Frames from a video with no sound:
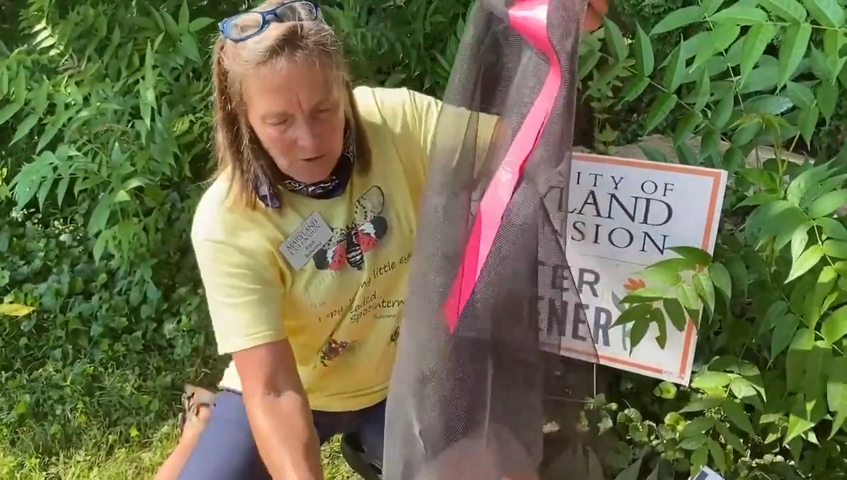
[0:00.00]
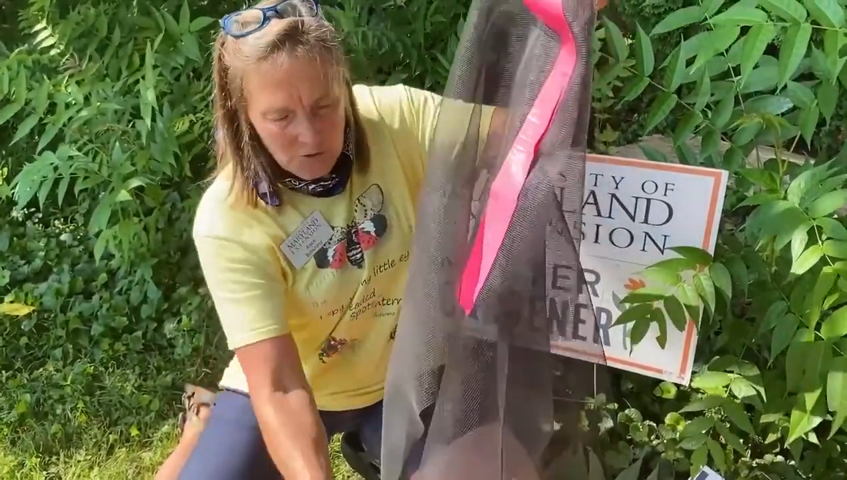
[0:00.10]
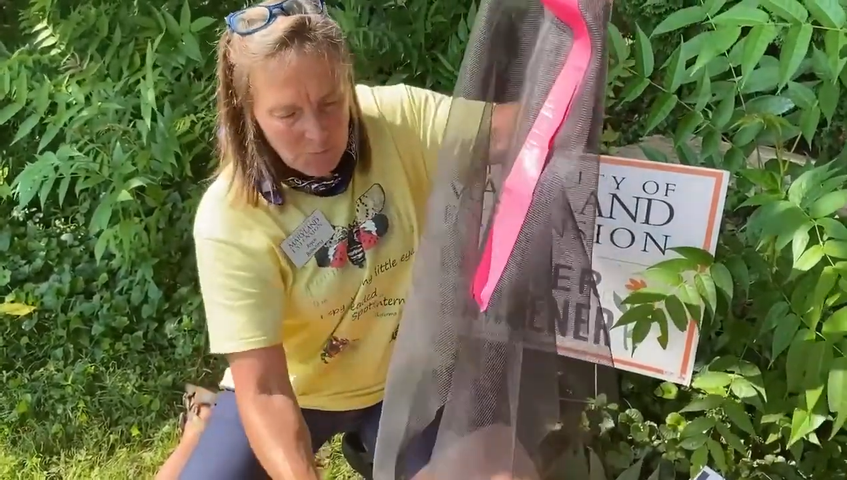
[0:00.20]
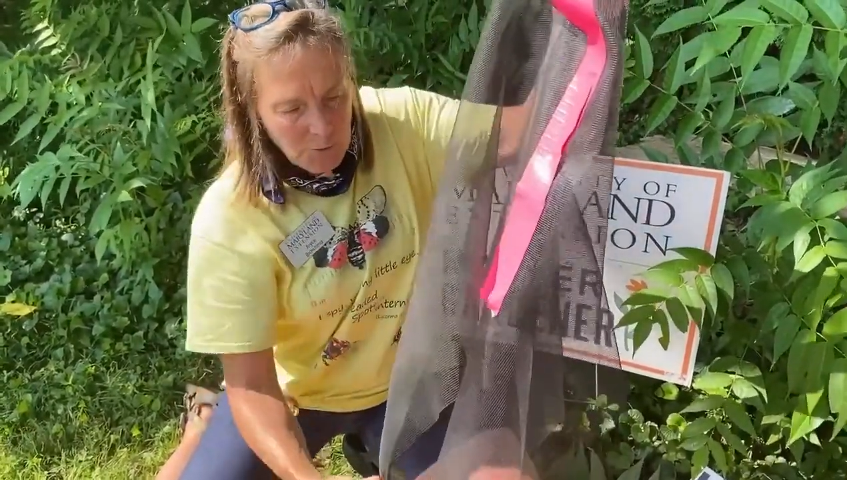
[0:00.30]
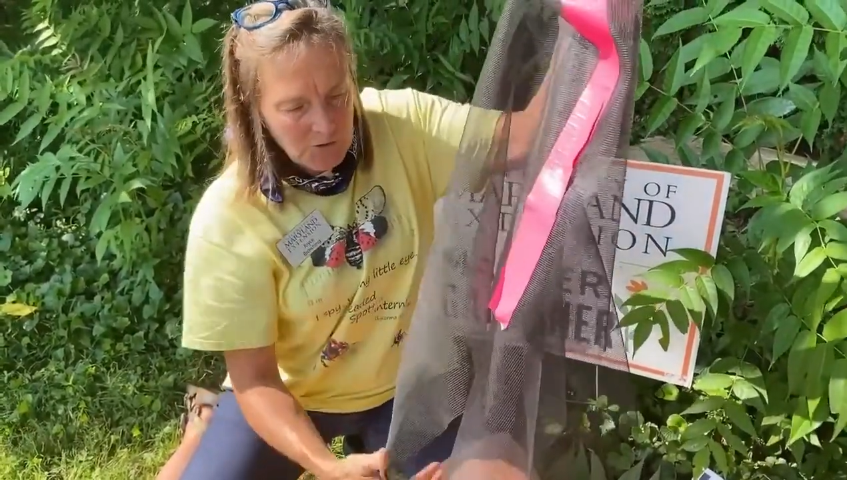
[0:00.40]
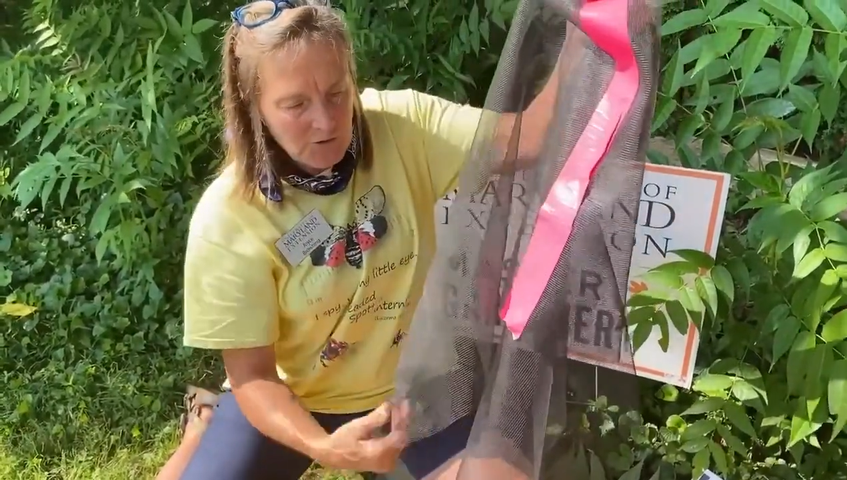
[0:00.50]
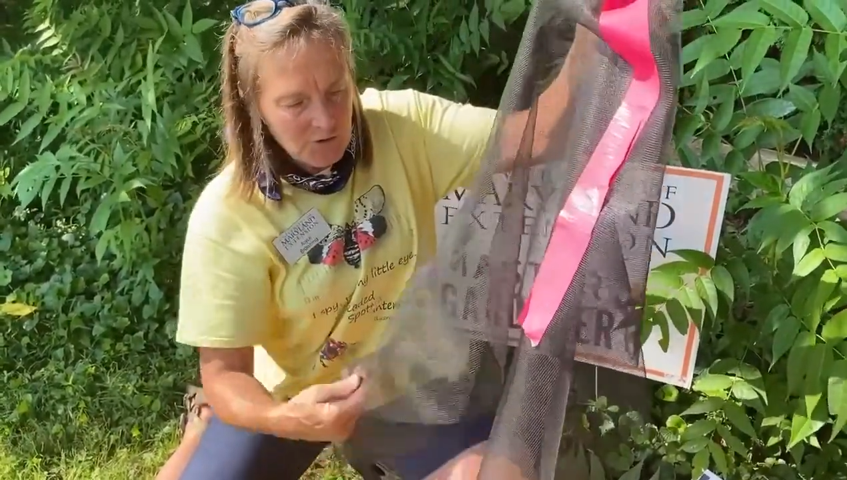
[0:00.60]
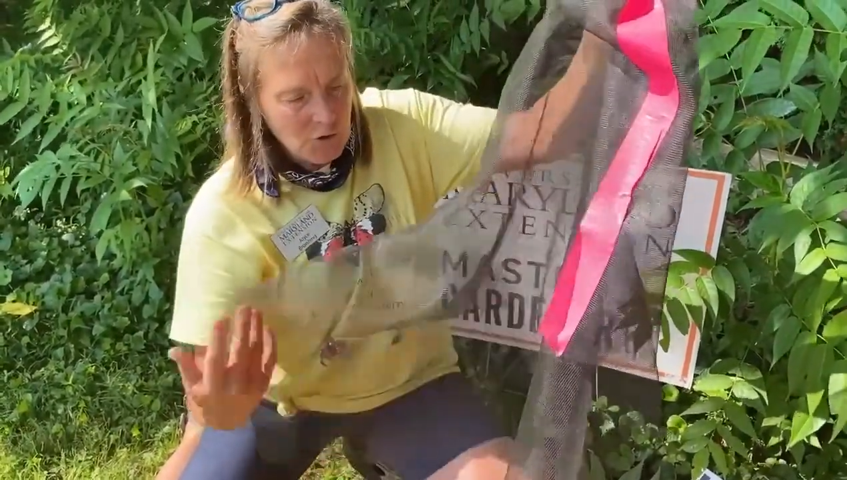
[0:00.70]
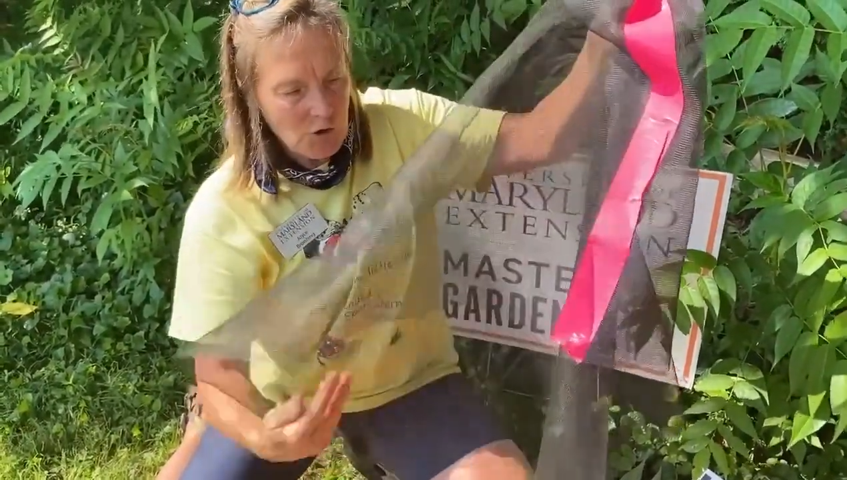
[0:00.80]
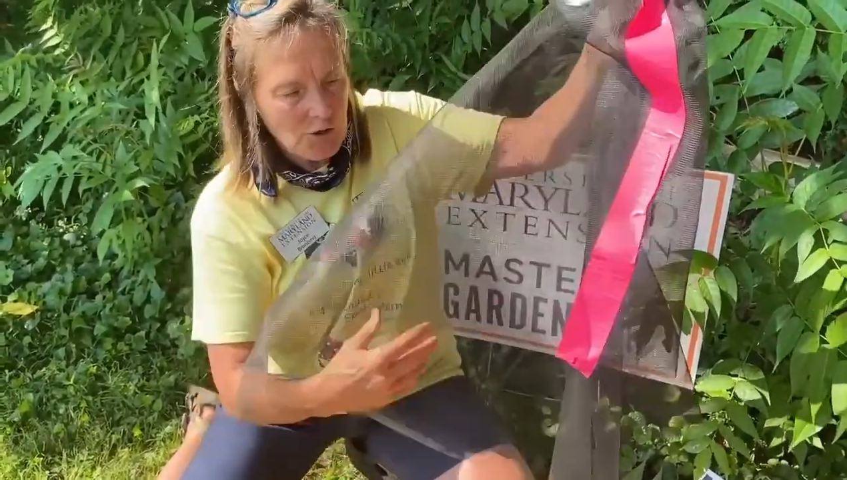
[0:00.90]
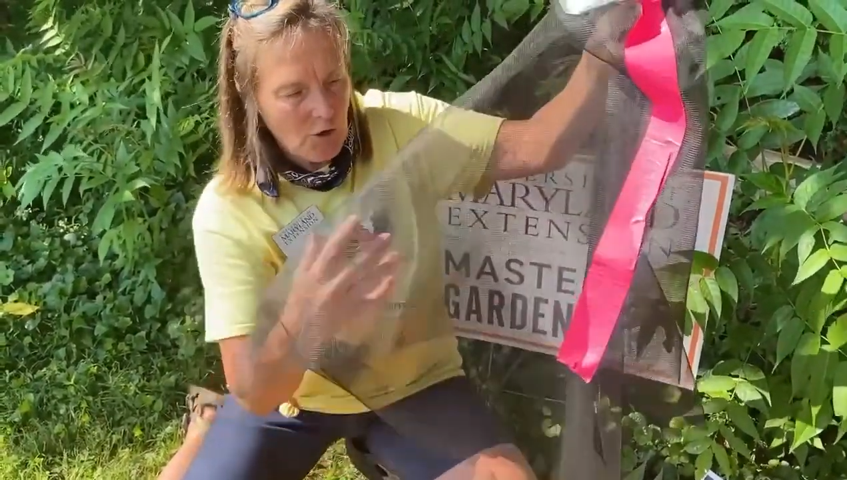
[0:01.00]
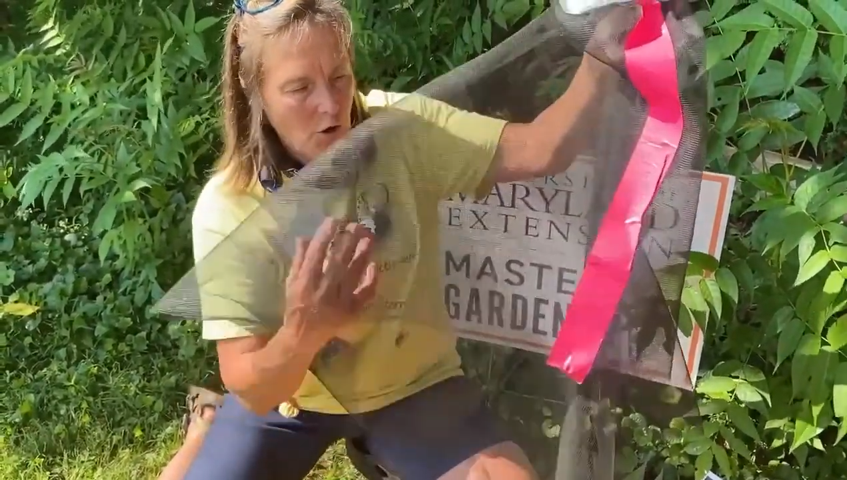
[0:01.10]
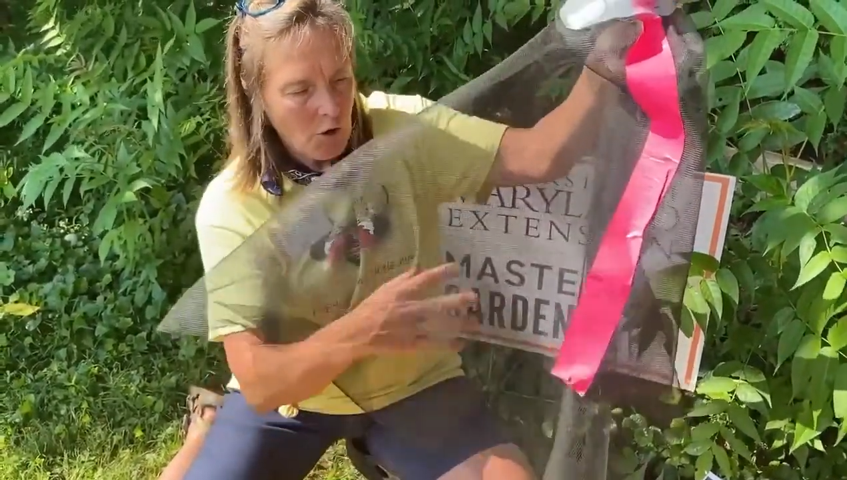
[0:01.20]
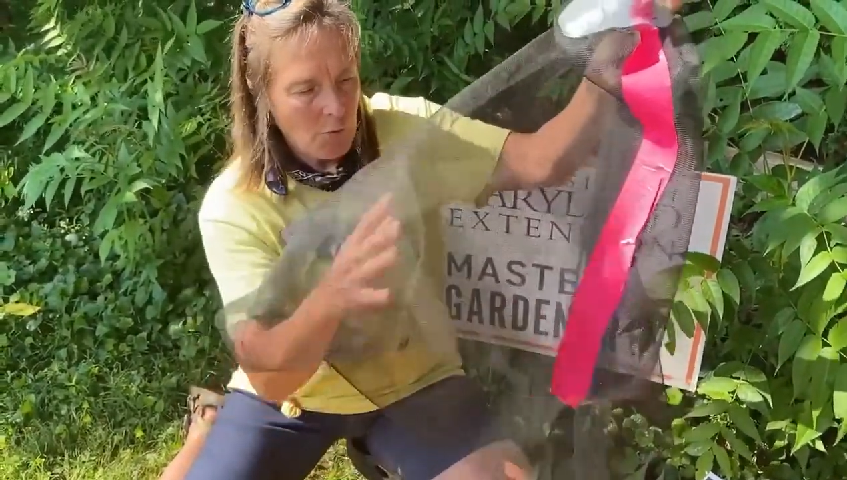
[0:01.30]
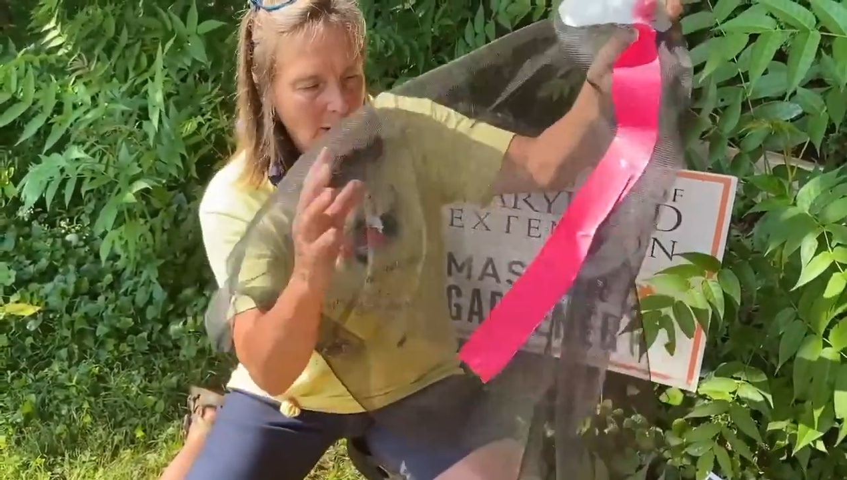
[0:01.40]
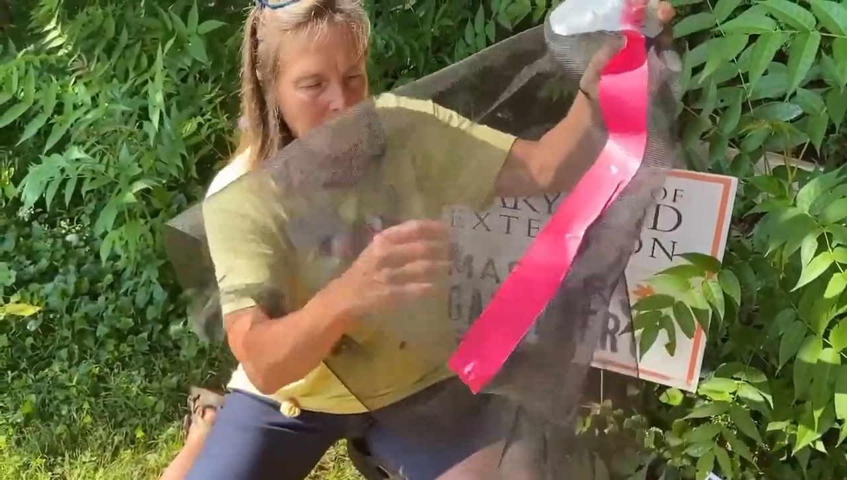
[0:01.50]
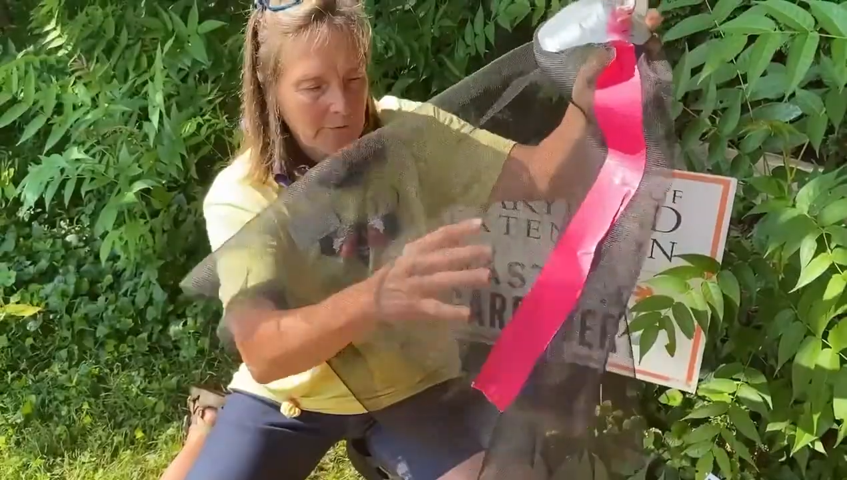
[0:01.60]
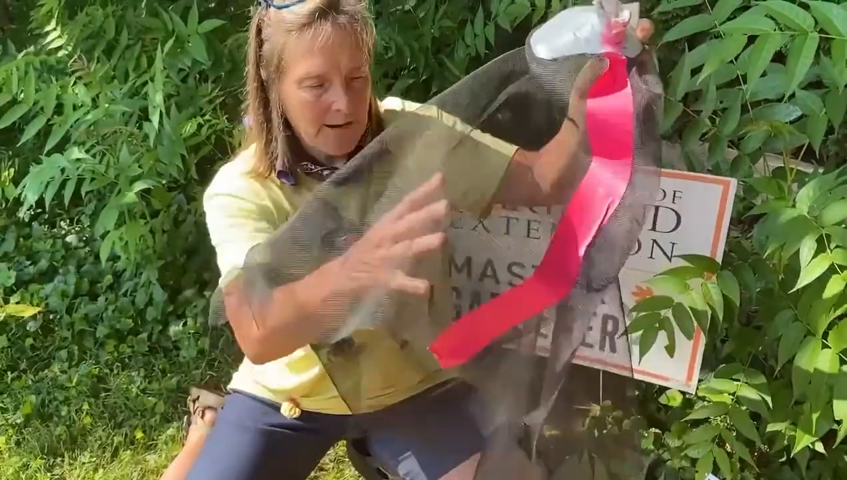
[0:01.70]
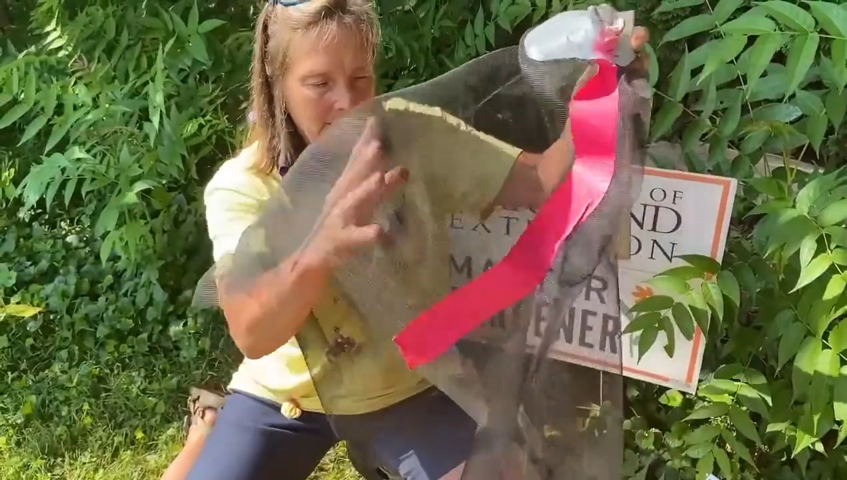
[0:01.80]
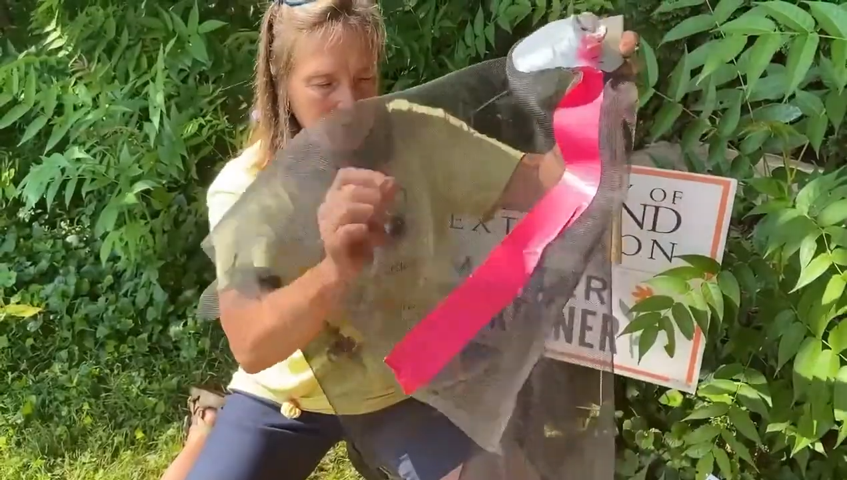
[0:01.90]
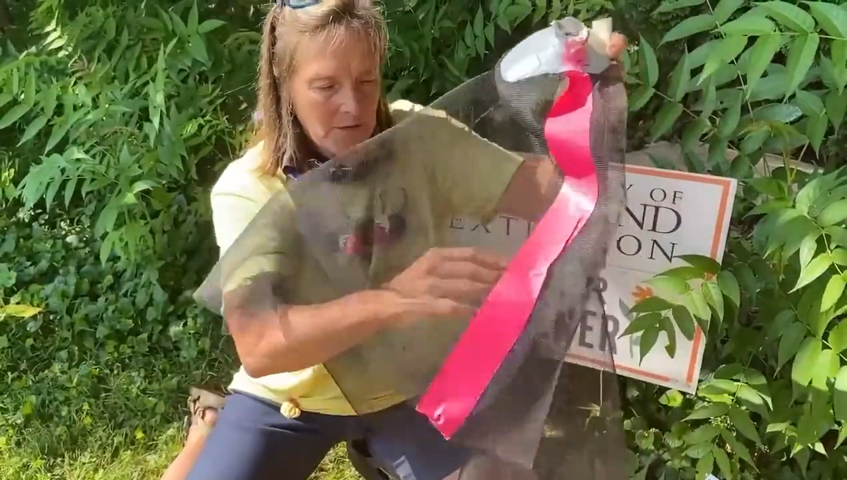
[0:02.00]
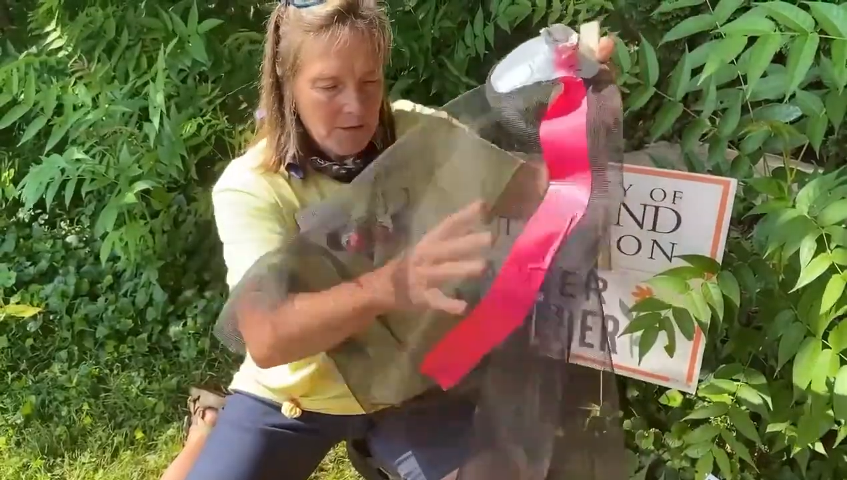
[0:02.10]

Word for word: to put the skirt all the way around.